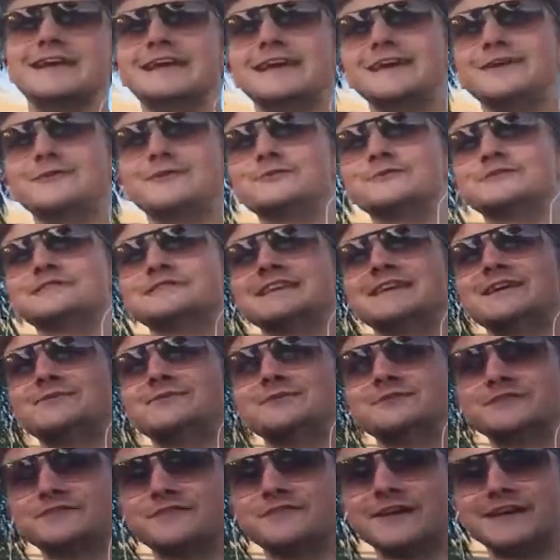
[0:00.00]
It was
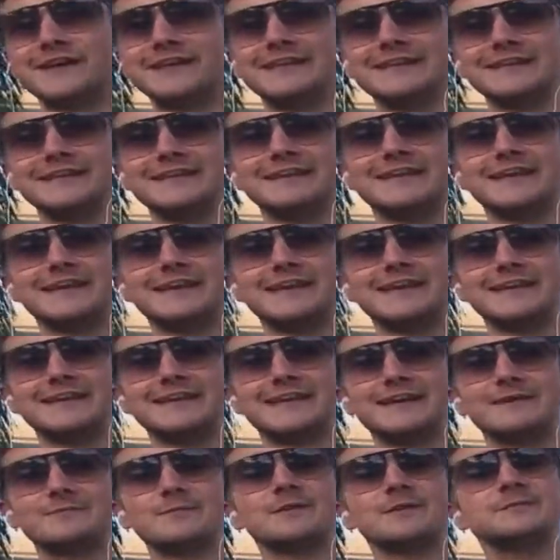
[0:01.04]
funny. He
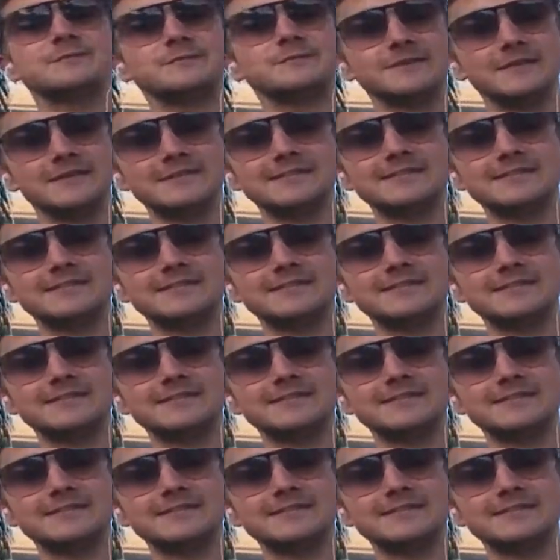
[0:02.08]
came up to me.